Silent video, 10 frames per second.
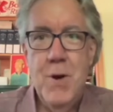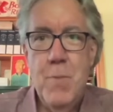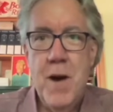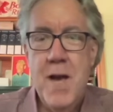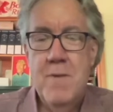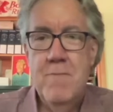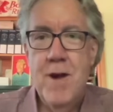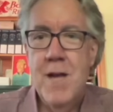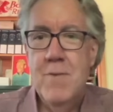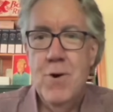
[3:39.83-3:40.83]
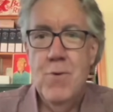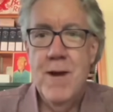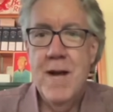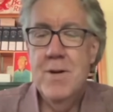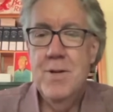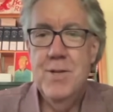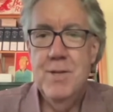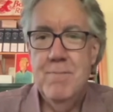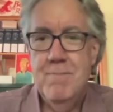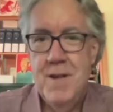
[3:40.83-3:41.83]
buying rock and roll records
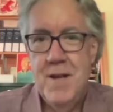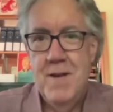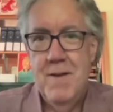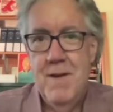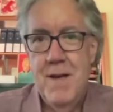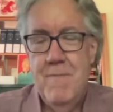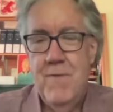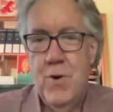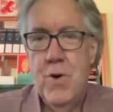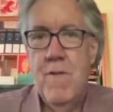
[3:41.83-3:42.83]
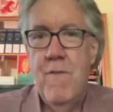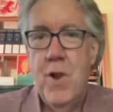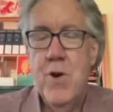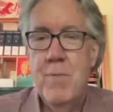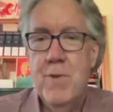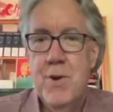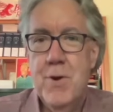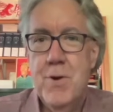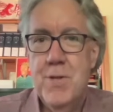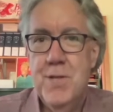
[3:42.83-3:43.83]
and flirting with
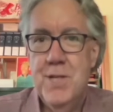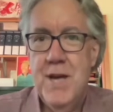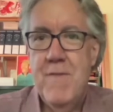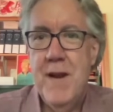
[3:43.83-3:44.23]
girls and stuff.